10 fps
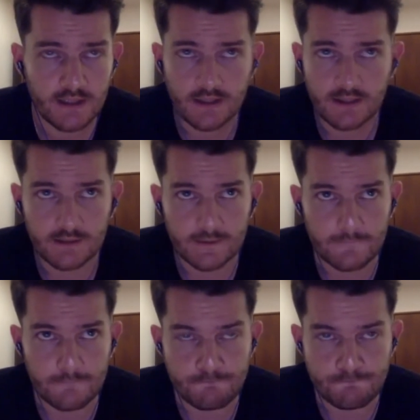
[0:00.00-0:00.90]

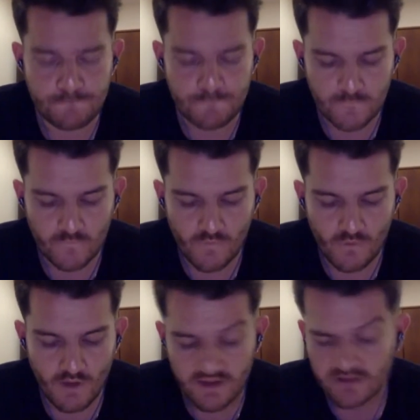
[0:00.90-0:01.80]
And
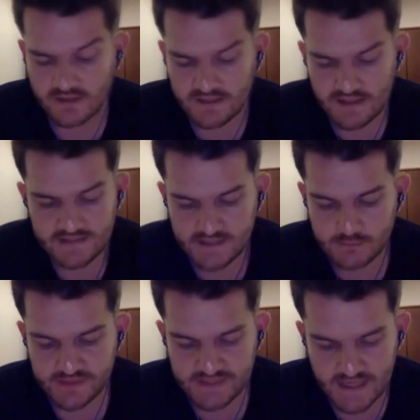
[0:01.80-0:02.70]
I think that
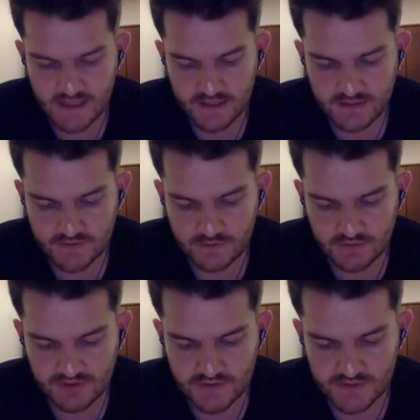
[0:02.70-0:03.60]
seeps down into
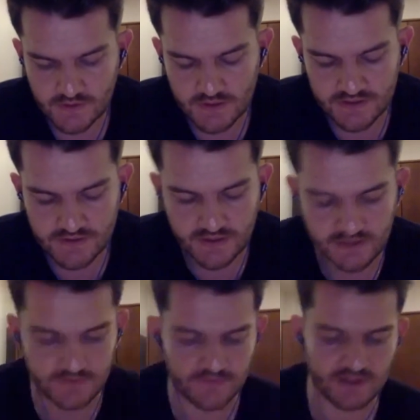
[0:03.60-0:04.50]
digital and
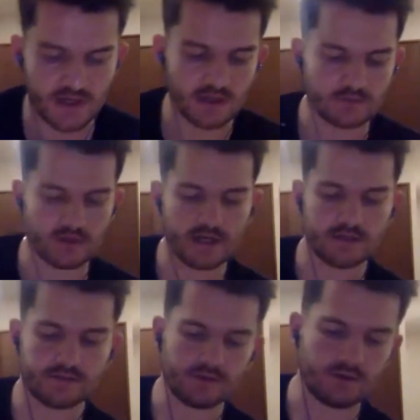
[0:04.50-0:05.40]
into VR,
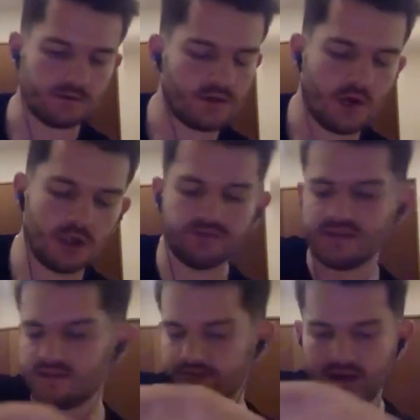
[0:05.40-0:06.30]
right? So all of
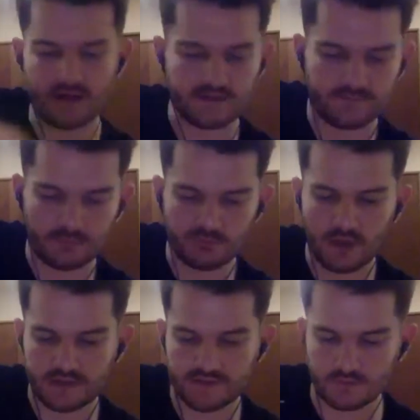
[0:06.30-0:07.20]
these things, from
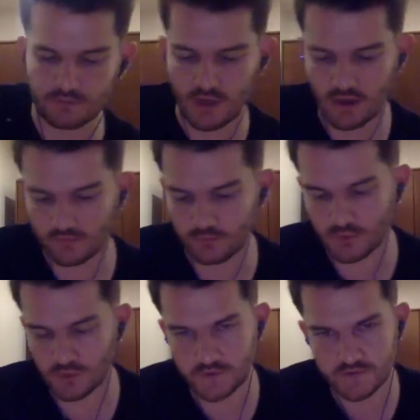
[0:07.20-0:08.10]
Crowley to rock and
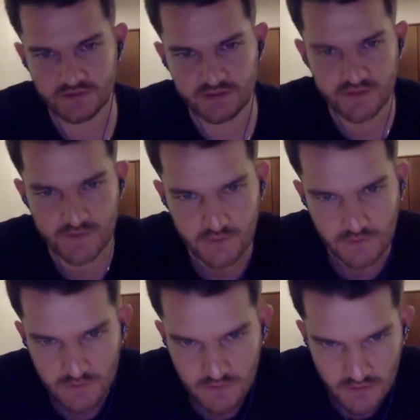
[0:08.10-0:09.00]
roll to
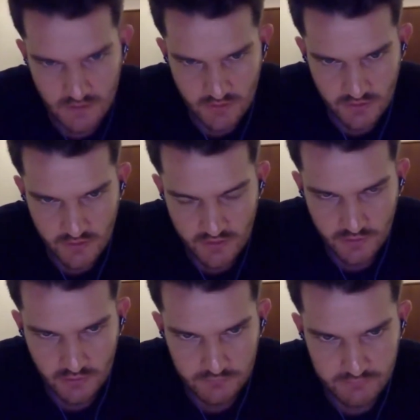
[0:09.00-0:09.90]
digital, they're
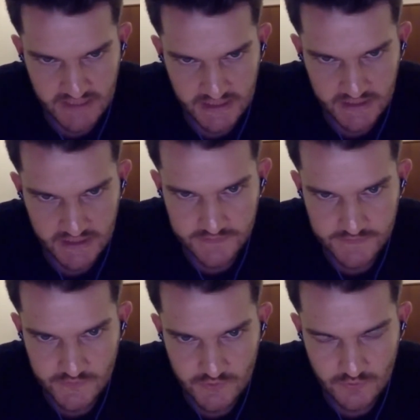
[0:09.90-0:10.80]
all means
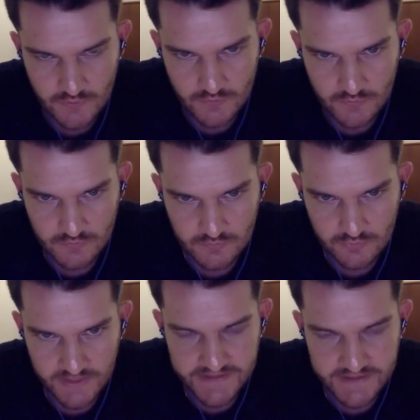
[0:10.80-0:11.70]
to
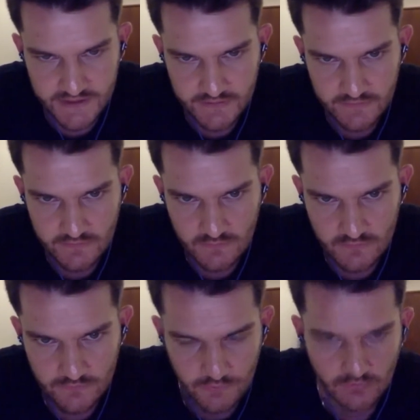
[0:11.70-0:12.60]
translate
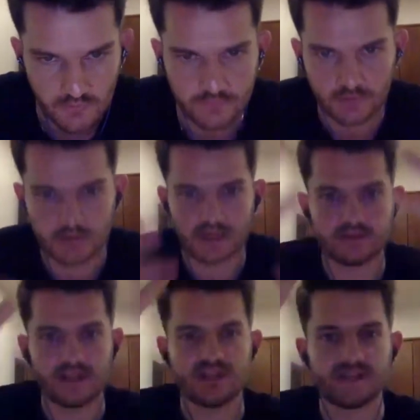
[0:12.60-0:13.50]
for like
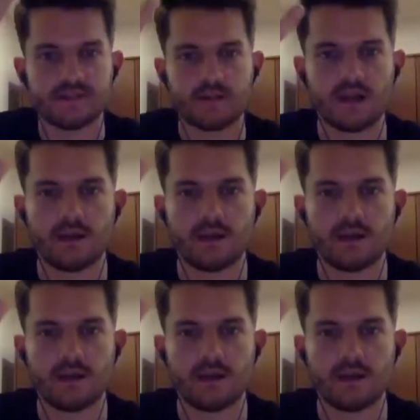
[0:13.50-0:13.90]
digesting the